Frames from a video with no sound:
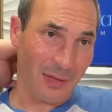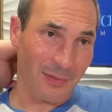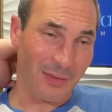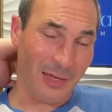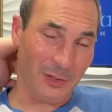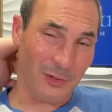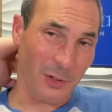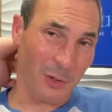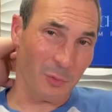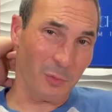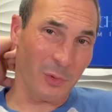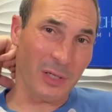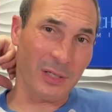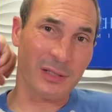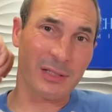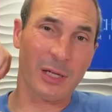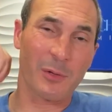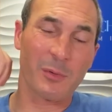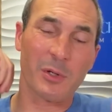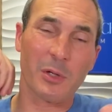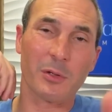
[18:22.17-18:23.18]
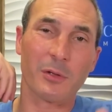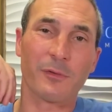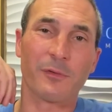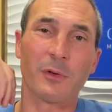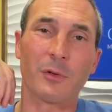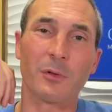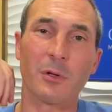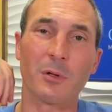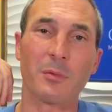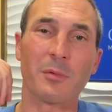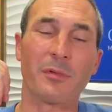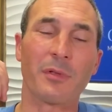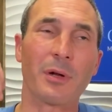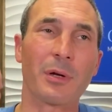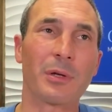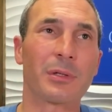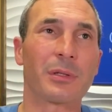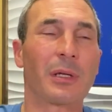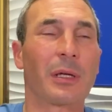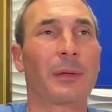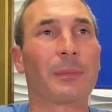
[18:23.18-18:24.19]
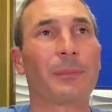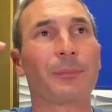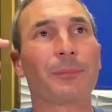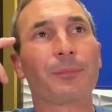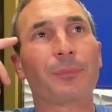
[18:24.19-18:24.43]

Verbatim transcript: That's on Wednesday. We go to the funeral home on Thursday.